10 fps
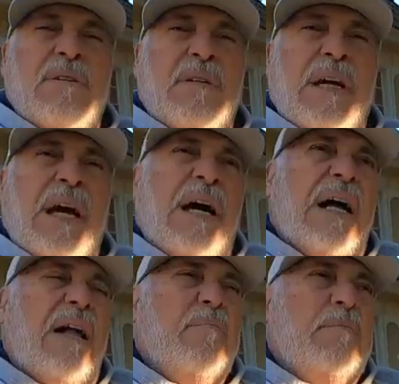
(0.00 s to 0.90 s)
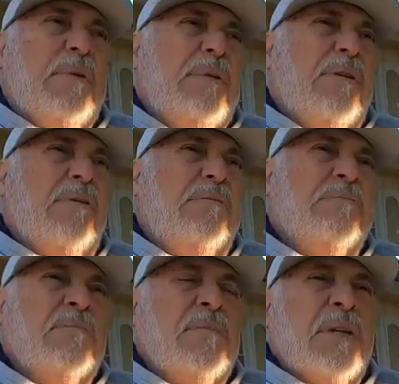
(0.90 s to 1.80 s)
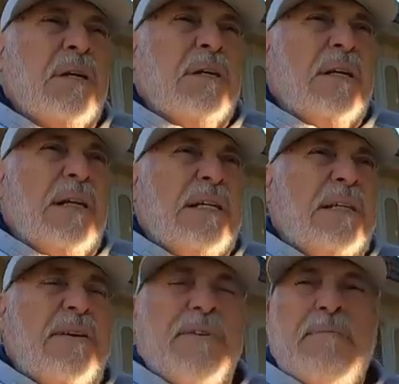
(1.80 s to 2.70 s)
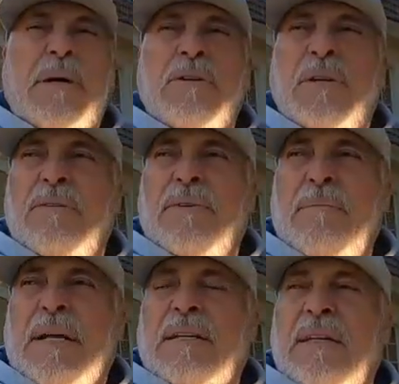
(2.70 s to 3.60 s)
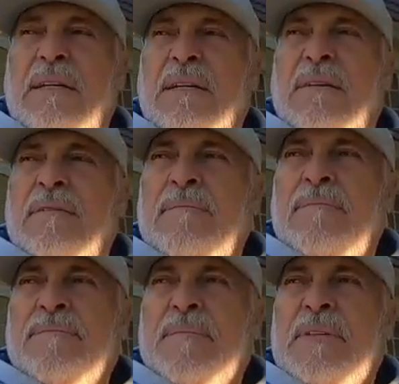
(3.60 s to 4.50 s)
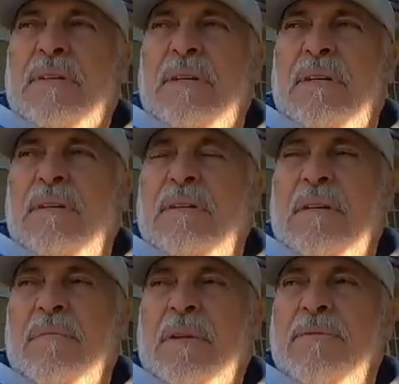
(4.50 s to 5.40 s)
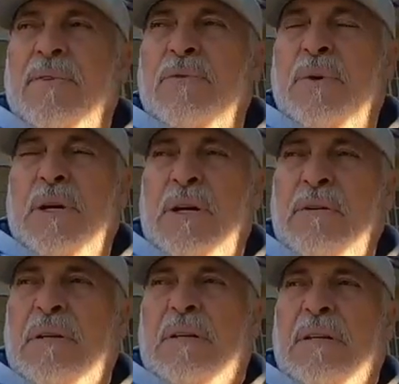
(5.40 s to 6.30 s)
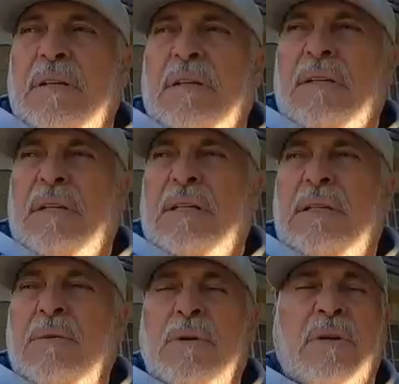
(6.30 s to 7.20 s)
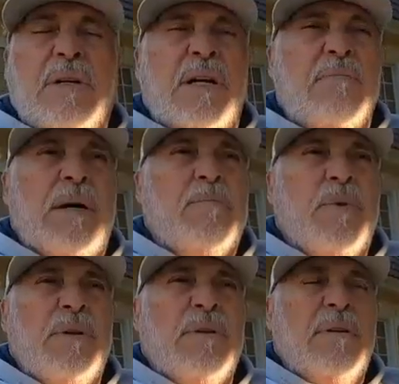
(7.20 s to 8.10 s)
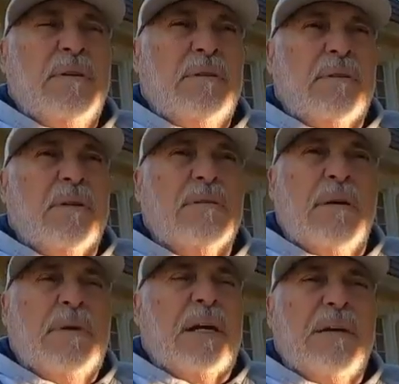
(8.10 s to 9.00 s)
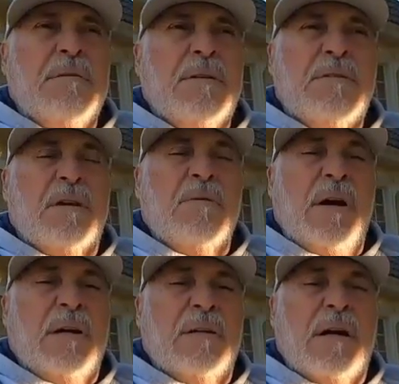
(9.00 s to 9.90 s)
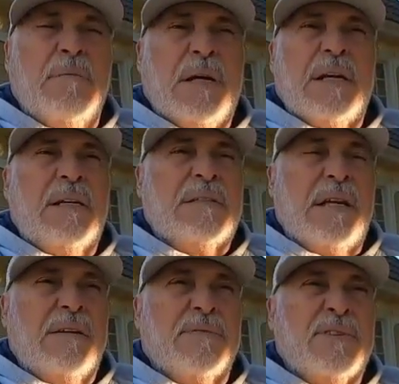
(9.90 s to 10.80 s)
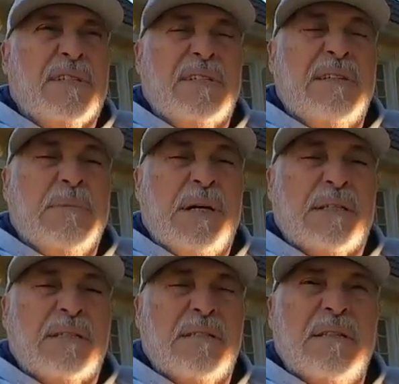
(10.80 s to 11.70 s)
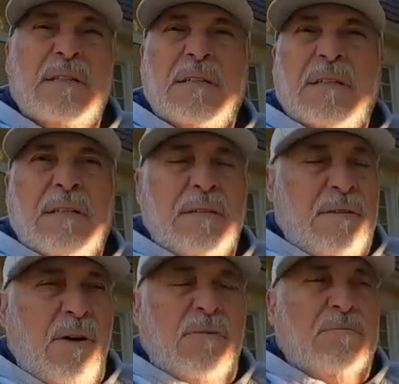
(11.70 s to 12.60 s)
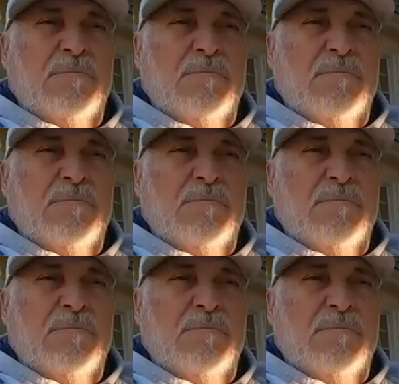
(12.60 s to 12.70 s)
Say, yeah, I'll, let's say if I'm asking something for 300, let's see what they're gonna come up with. Because I'm not giving the shit away. I'm not gonna sell it for $60. No.